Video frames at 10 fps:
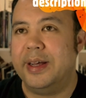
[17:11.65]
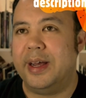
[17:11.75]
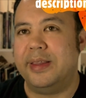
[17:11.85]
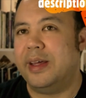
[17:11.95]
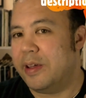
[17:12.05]

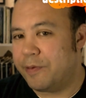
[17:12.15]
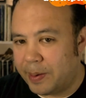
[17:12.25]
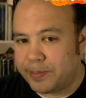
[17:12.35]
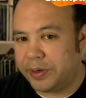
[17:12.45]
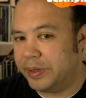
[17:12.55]
And then they
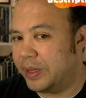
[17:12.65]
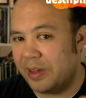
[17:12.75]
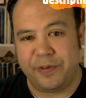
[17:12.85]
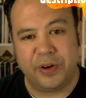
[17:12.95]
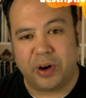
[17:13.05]
fumble and
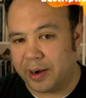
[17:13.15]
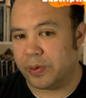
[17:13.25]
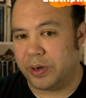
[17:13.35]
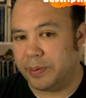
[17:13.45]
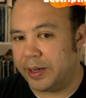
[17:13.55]
then they feel
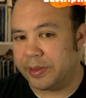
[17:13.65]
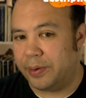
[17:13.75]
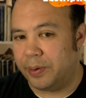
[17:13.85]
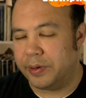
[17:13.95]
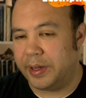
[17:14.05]
awkward about the
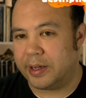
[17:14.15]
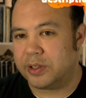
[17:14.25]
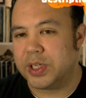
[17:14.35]
whole thing.